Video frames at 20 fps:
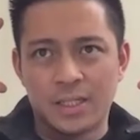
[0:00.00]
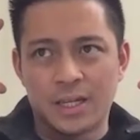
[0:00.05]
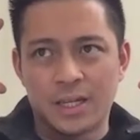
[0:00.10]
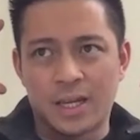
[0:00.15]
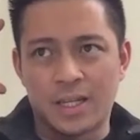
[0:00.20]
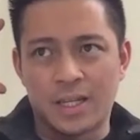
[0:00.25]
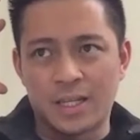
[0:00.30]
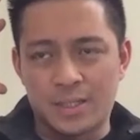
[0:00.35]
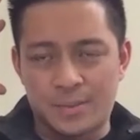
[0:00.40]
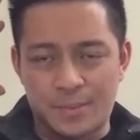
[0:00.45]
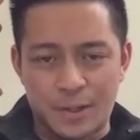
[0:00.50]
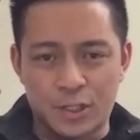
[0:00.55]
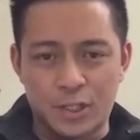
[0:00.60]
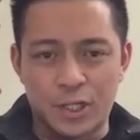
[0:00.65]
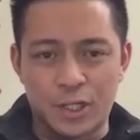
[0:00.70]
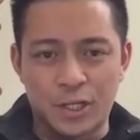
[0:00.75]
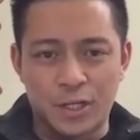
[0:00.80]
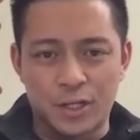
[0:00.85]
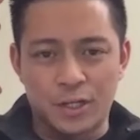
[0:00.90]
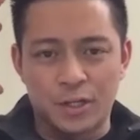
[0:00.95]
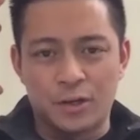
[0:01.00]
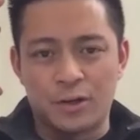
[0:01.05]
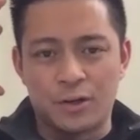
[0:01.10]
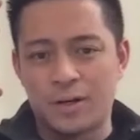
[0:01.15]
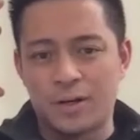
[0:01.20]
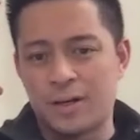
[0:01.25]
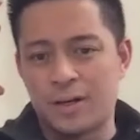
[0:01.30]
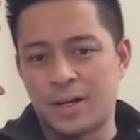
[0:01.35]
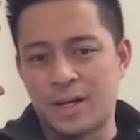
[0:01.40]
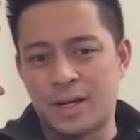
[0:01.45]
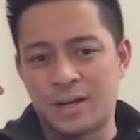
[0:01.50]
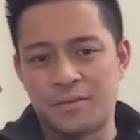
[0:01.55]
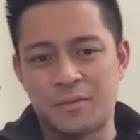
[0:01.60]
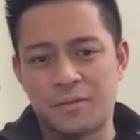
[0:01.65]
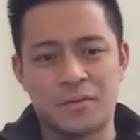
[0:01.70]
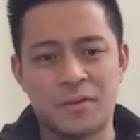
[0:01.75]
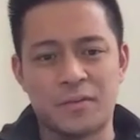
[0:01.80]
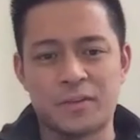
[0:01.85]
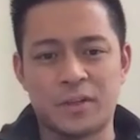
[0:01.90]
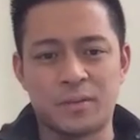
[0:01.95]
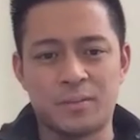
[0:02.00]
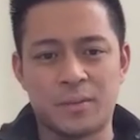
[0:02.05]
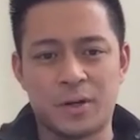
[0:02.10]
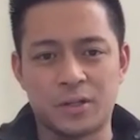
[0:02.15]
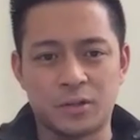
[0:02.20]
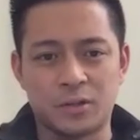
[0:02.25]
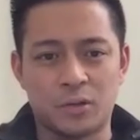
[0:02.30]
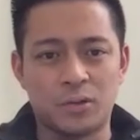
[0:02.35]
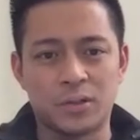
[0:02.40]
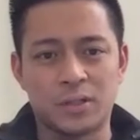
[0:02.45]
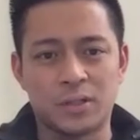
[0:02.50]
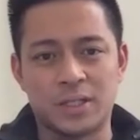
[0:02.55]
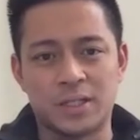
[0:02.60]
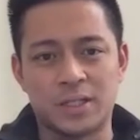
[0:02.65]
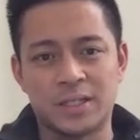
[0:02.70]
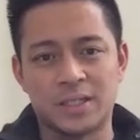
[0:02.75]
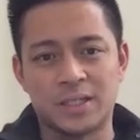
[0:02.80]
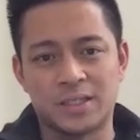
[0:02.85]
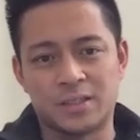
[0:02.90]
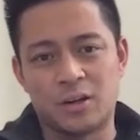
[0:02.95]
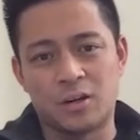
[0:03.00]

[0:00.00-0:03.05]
and especially you know i have a 15 month old uh,